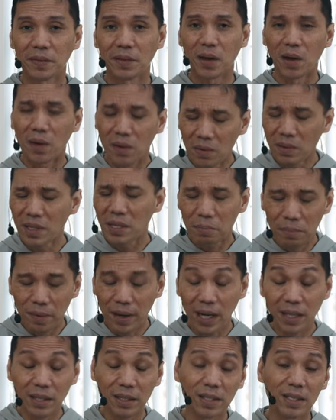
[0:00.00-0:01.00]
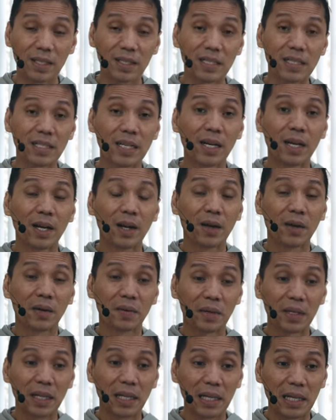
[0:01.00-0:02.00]
Only practice
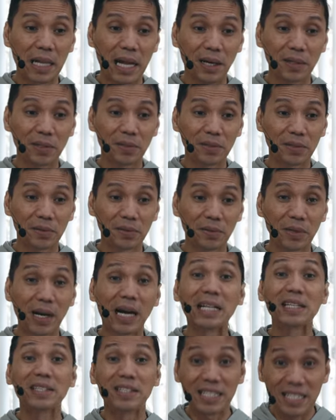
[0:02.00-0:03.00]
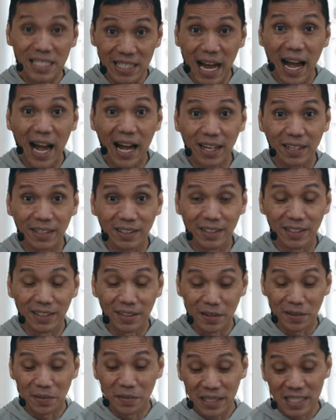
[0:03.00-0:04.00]
will allow you to understand
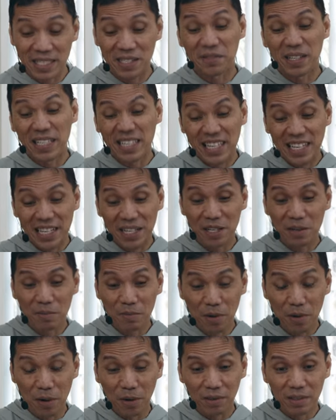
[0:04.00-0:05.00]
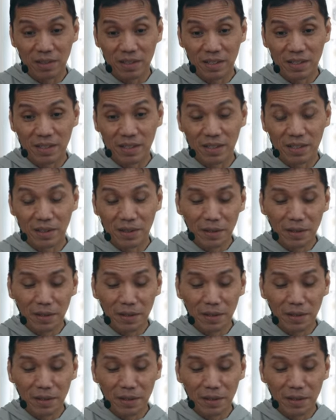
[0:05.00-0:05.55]
what's written in the books.